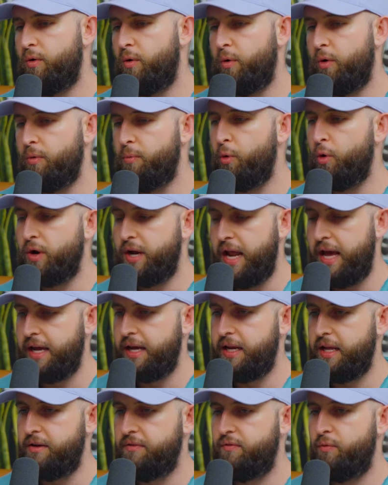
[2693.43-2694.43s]
or more
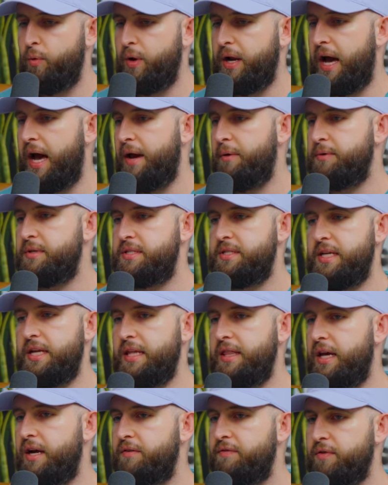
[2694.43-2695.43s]
negative when I was
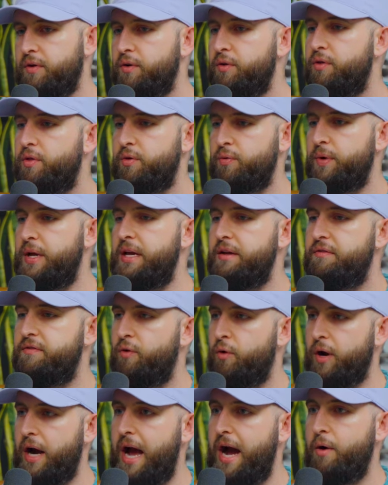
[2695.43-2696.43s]
sitting there for three and
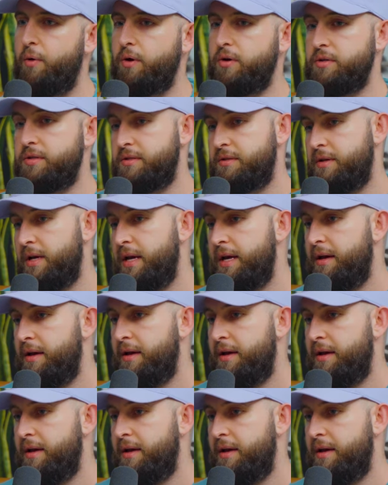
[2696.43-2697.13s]
four hours.